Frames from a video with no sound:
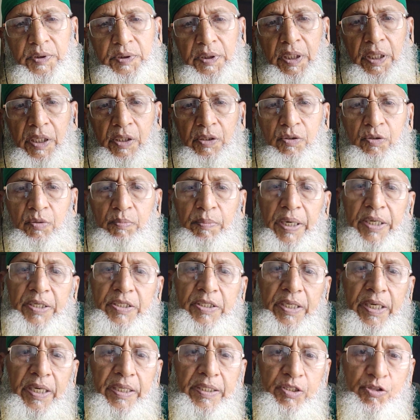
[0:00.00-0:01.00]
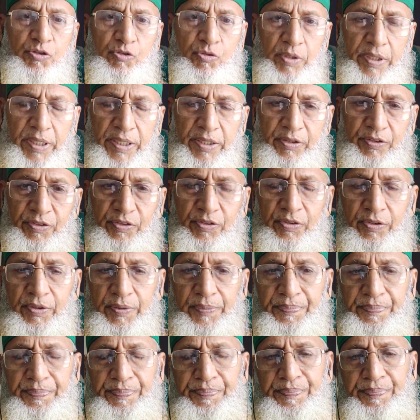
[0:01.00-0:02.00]
Hello, my dear students.
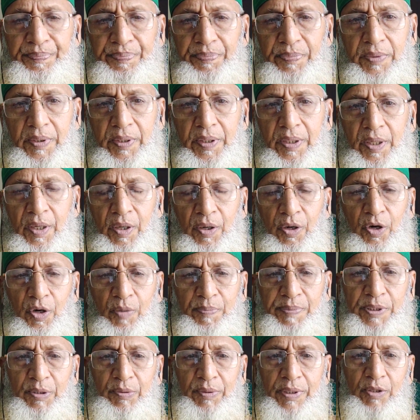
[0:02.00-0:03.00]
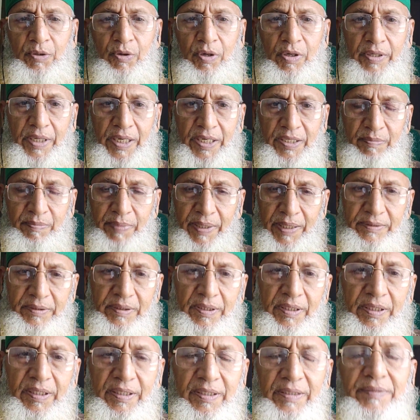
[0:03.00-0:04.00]
Hope you are all right by
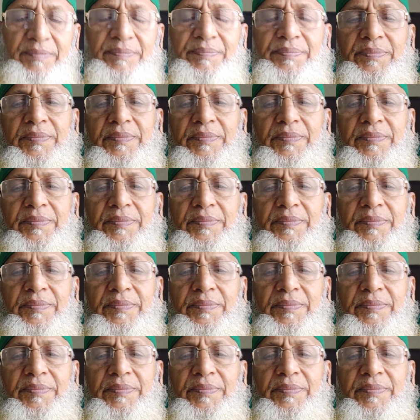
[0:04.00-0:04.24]
the